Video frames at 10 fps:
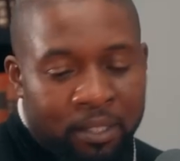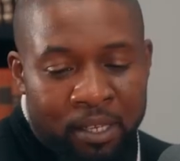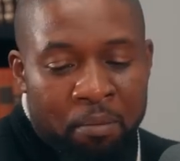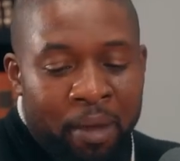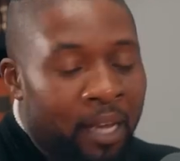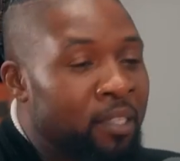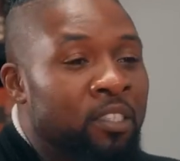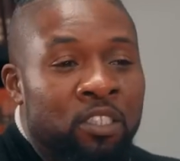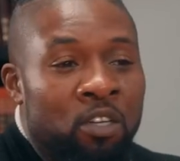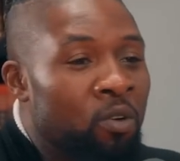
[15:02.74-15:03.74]
to make
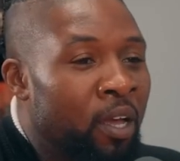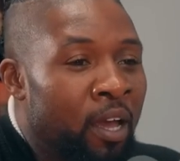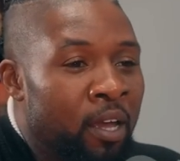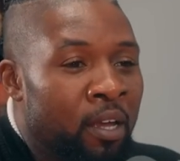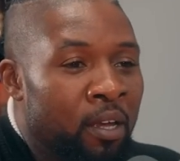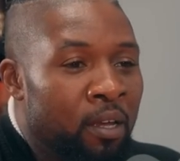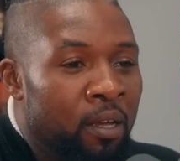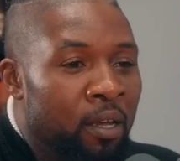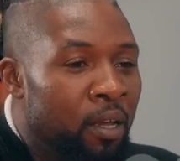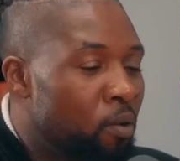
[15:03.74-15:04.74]
this okay.
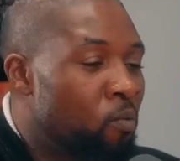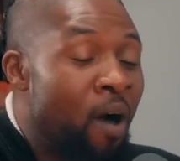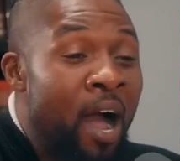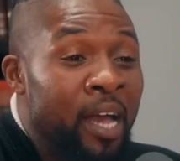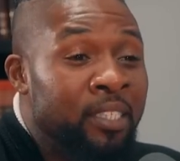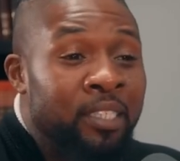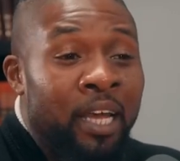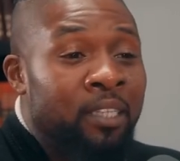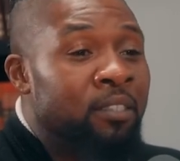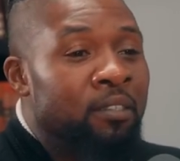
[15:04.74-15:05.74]
Why is that